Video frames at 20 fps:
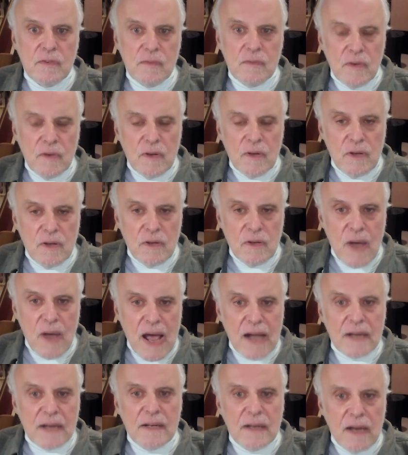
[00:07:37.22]

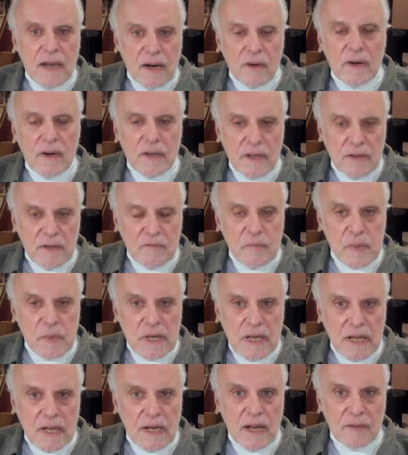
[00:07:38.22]
a narrative
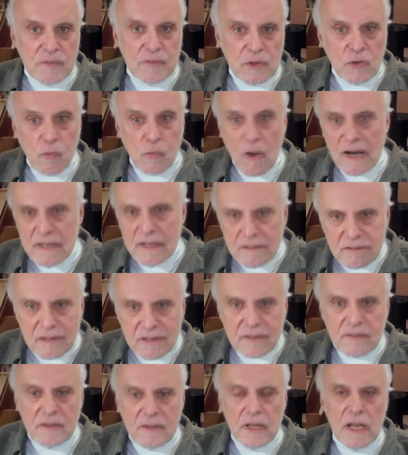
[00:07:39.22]
begin after
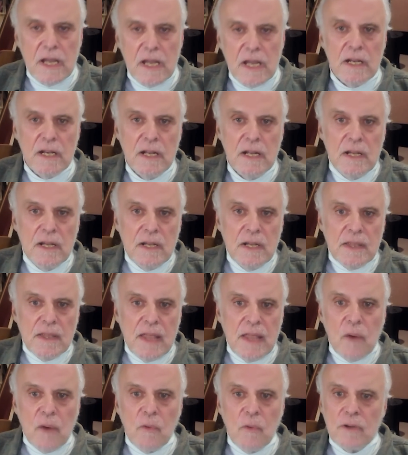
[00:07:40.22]
2016
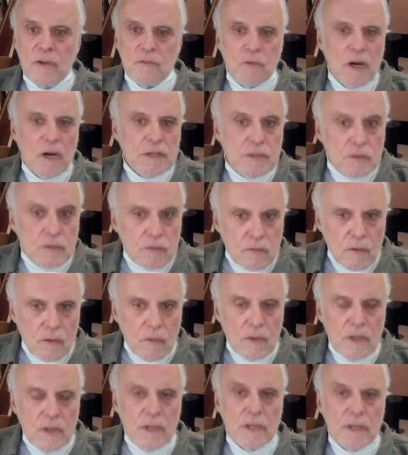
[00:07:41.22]
that was Russia
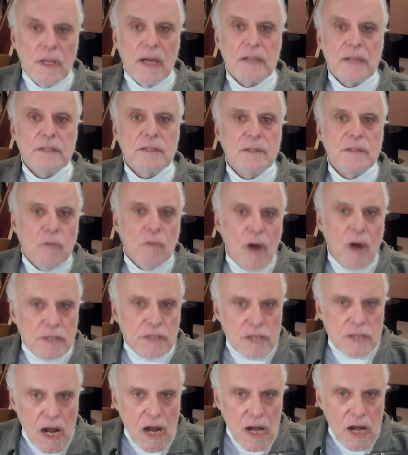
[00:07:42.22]
stole the election,
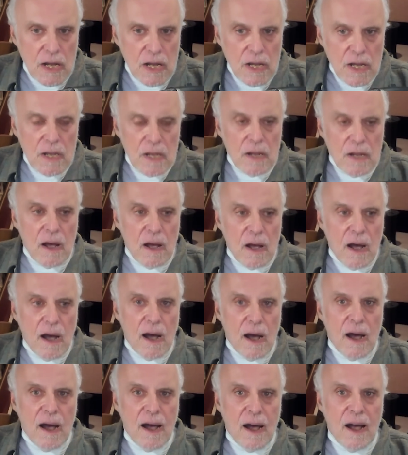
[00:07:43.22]
Russia
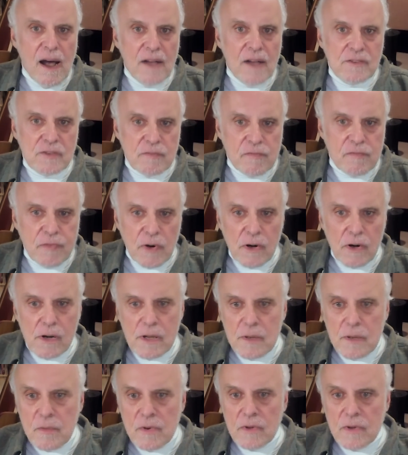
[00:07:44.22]

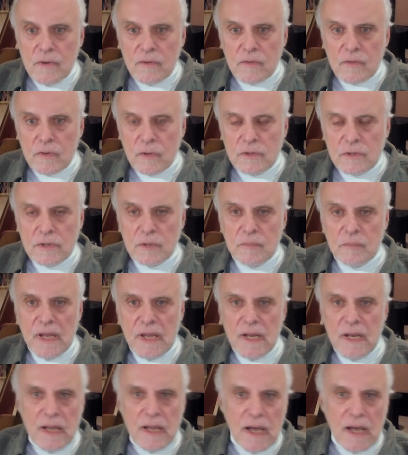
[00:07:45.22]
subverted social
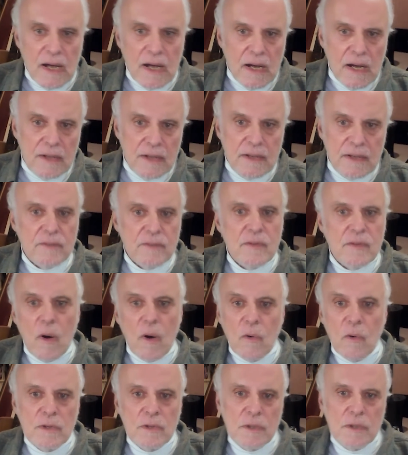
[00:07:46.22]
media, and that's the
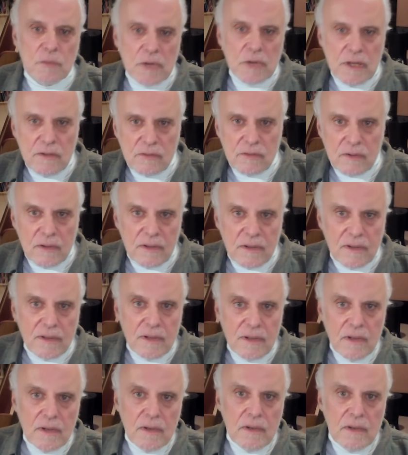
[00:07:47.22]
only reason